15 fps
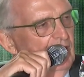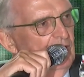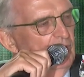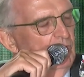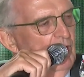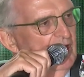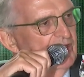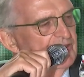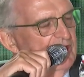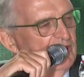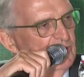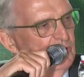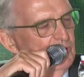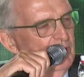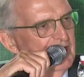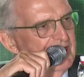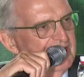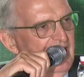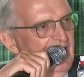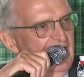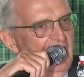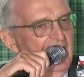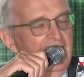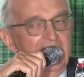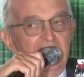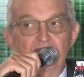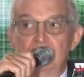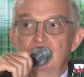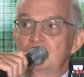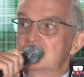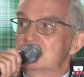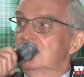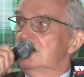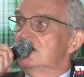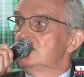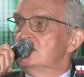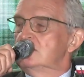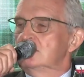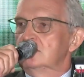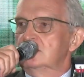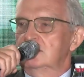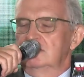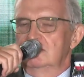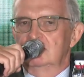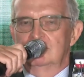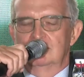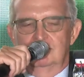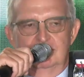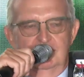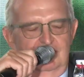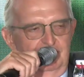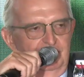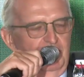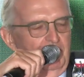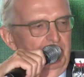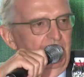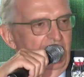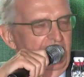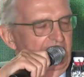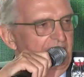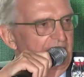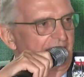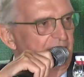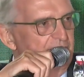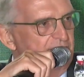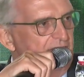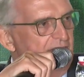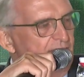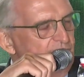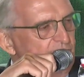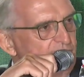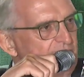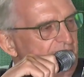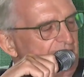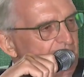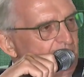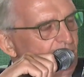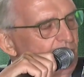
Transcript: whilst there's always that eye, as you say, to not being ourselves a charitable